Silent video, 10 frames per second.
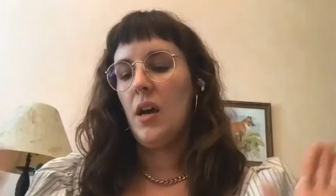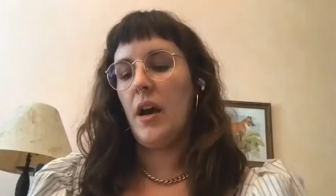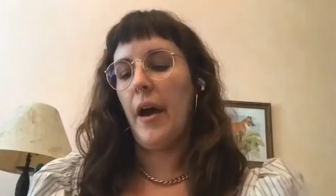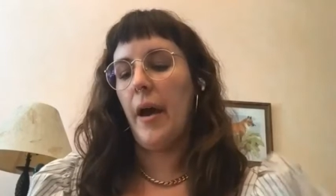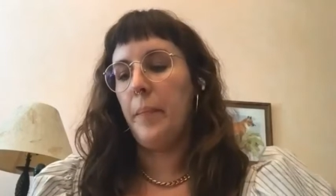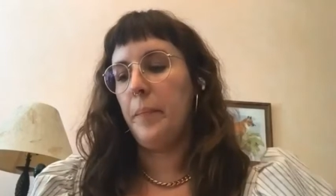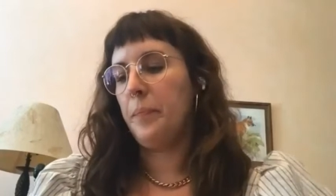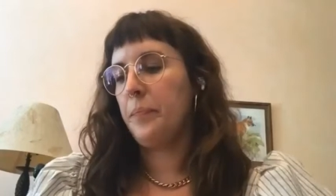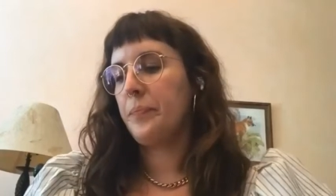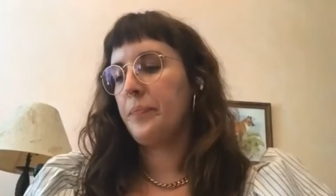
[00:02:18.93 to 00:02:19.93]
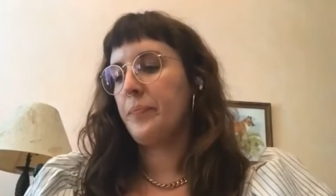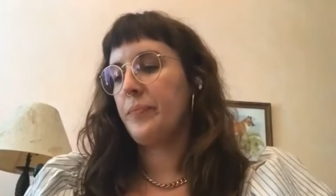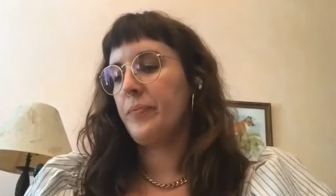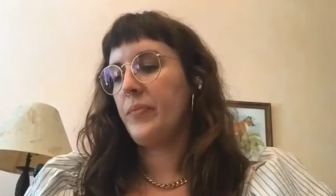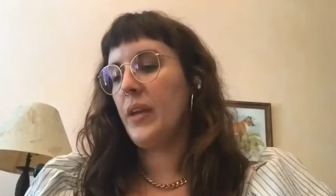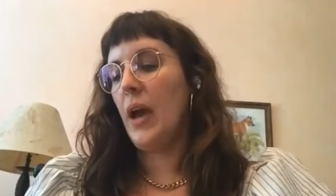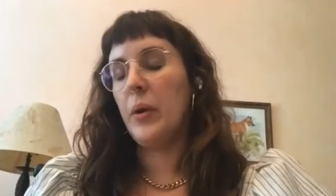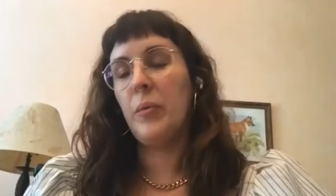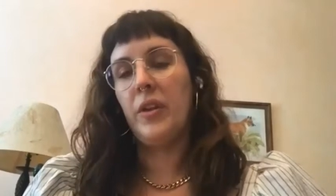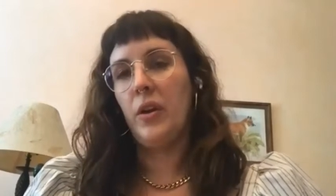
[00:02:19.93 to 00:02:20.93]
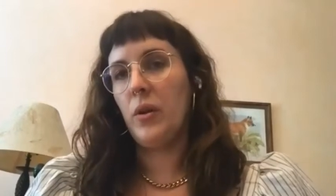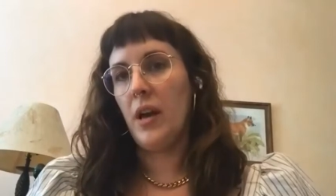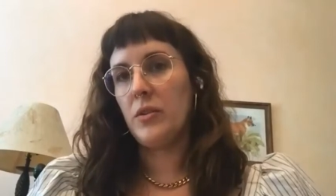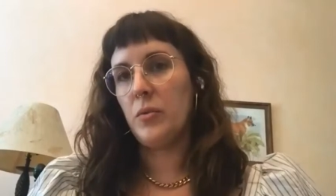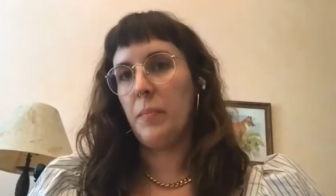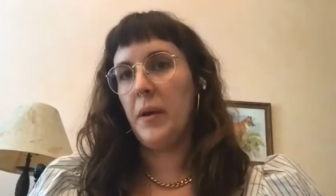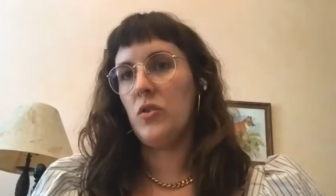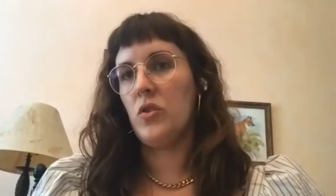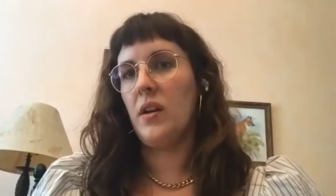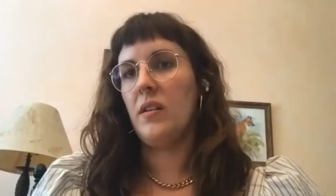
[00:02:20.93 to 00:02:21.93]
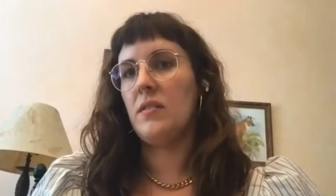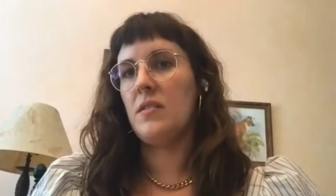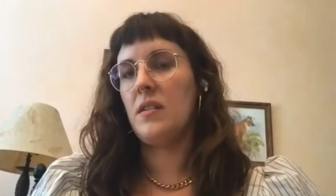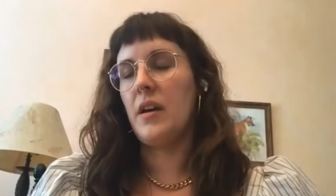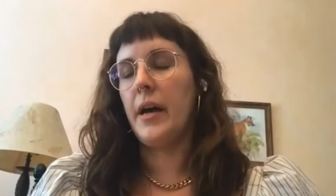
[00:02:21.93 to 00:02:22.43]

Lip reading: we really owe a lot to our patrons